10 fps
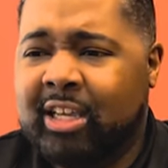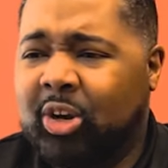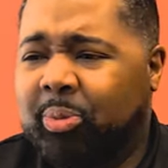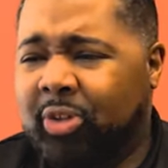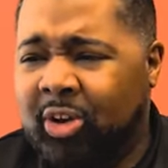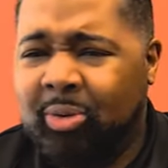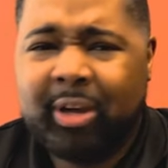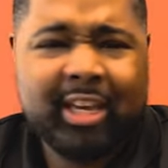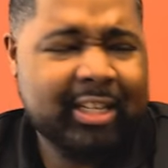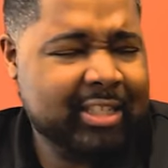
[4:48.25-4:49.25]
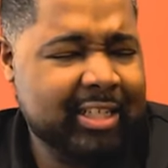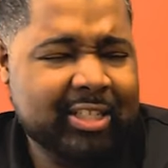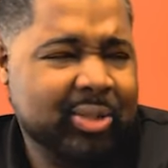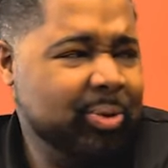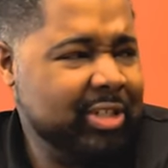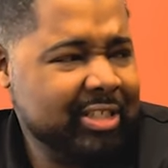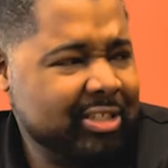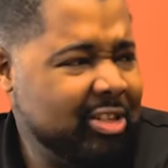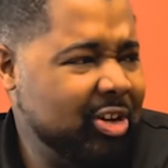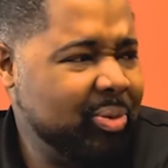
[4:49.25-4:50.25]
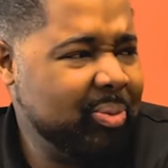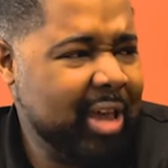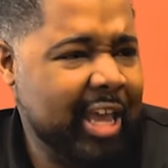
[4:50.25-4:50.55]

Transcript: you know, playing with my cousins, and we're just, you know,